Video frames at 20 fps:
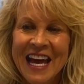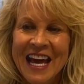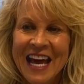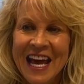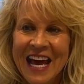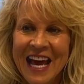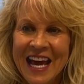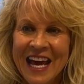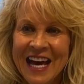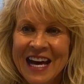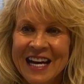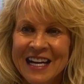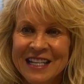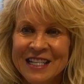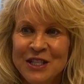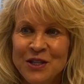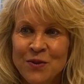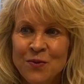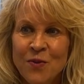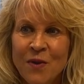
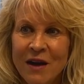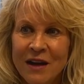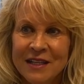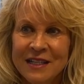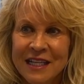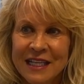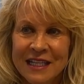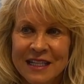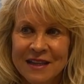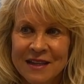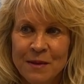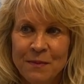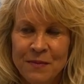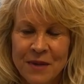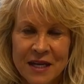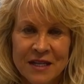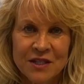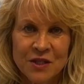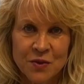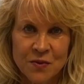and you want to get the
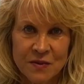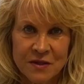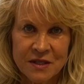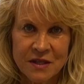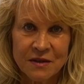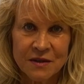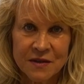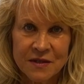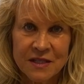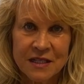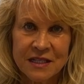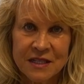best results.